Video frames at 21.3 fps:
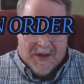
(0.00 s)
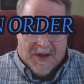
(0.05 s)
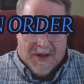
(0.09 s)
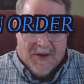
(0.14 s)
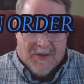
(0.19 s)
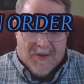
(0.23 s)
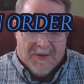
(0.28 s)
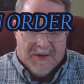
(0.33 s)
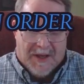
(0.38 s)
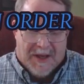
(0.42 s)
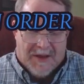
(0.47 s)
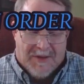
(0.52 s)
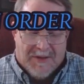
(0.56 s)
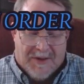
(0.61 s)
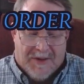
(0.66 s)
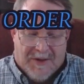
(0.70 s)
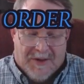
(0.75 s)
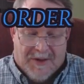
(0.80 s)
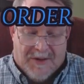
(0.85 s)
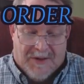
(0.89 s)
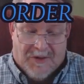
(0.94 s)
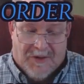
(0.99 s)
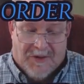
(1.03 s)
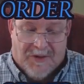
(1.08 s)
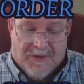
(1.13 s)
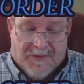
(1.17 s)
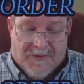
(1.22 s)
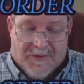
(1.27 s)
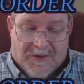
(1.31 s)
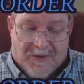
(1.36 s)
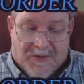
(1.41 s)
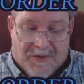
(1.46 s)
we go down to the
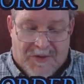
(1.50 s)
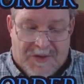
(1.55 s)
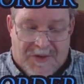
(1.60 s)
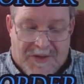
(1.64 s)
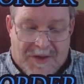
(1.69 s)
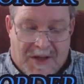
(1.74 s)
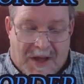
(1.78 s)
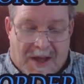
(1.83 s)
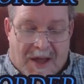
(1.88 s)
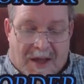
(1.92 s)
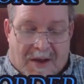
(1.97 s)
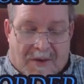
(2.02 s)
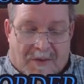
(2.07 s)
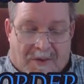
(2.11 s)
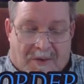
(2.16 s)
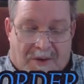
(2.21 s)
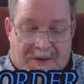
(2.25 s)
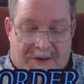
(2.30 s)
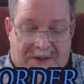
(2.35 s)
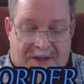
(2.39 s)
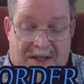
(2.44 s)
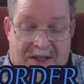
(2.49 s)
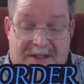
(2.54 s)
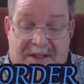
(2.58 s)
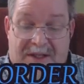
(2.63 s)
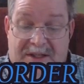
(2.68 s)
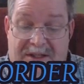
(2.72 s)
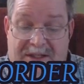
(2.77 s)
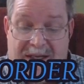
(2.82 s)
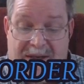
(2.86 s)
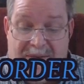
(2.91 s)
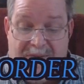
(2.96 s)
third verse where it says,
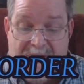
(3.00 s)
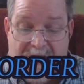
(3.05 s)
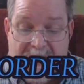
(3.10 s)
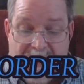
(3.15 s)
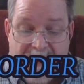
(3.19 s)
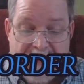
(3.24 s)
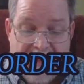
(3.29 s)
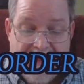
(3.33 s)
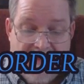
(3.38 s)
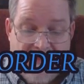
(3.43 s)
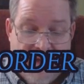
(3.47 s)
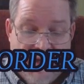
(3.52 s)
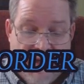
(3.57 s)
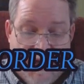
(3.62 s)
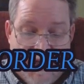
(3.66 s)
It seemed good to